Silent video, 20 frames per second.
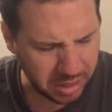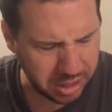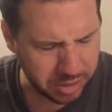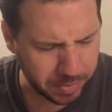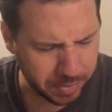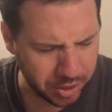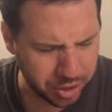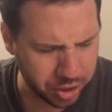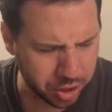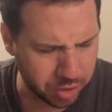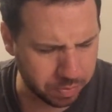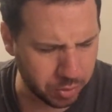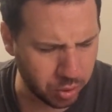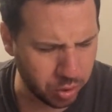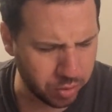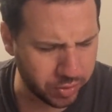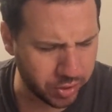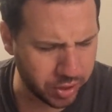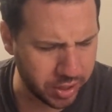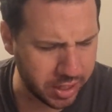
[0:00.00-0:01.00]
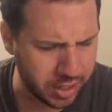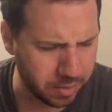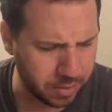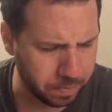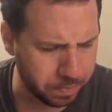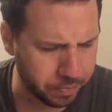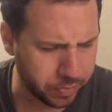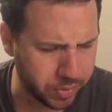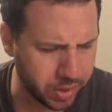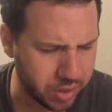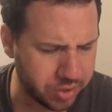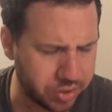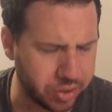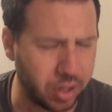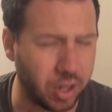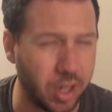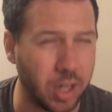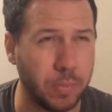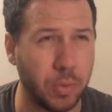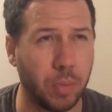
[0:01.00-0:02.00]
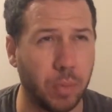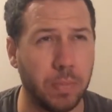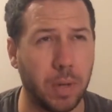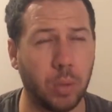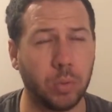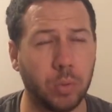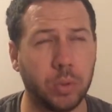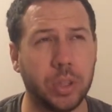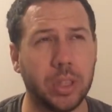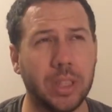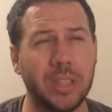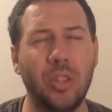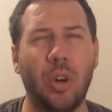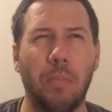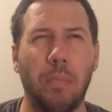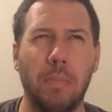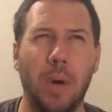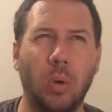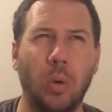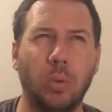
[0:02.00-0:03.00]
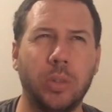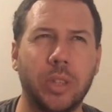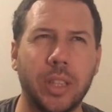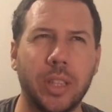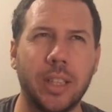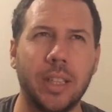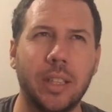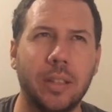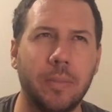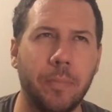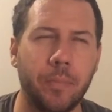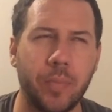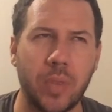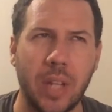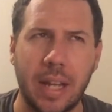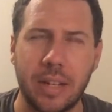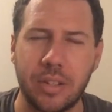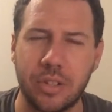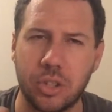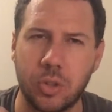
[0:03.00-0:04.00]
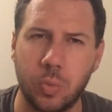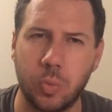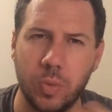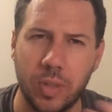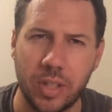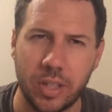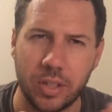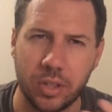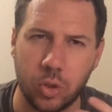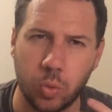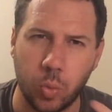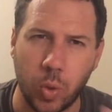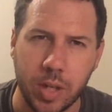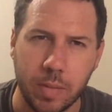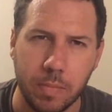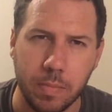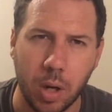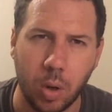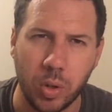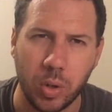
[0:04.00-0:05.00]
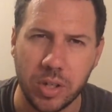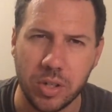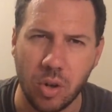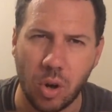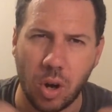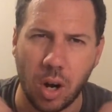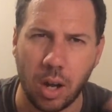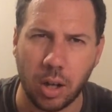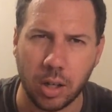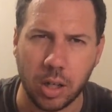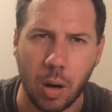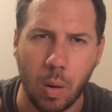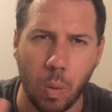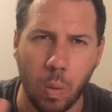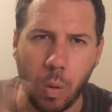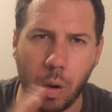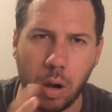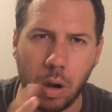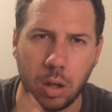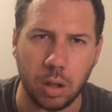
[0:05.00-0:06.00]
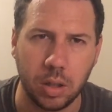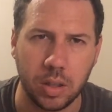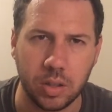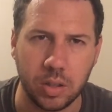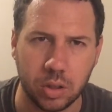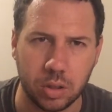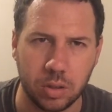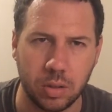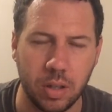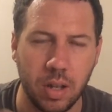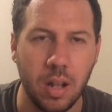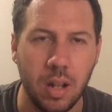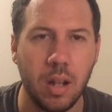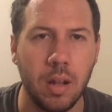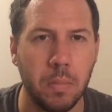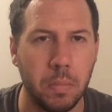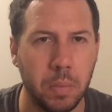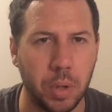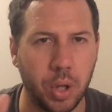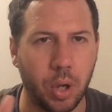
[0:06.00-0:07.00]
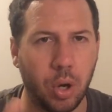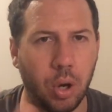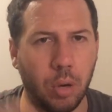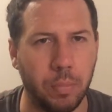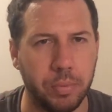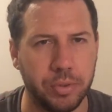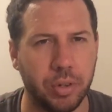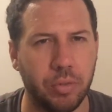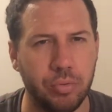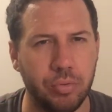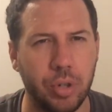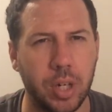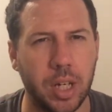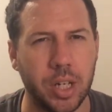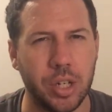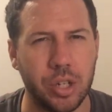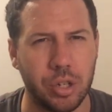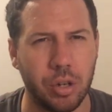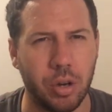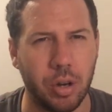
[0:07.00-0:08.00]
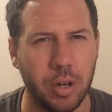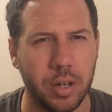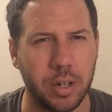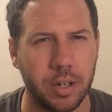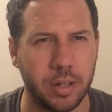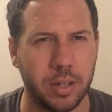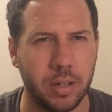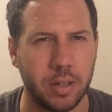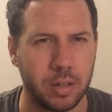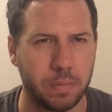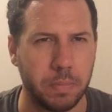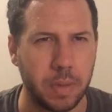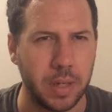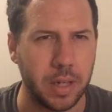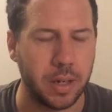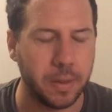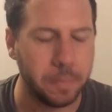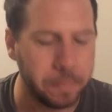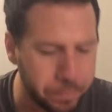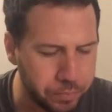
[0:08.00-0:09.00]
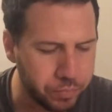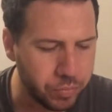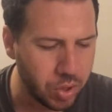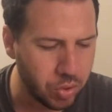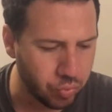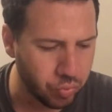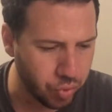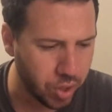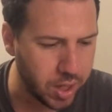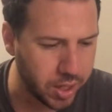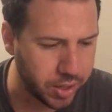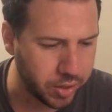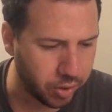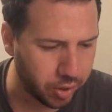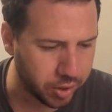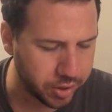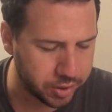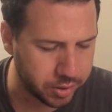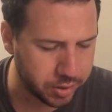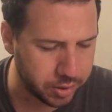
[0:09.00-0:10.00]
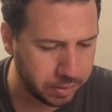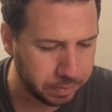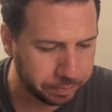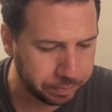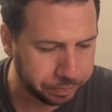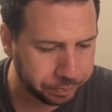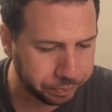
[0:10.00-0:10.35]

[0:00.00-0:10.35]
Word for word: It's much smoother now slightly more malty, not malty, that's that sweet malt. It's not like a, oh, it's but the hops are really shining in this beer really nice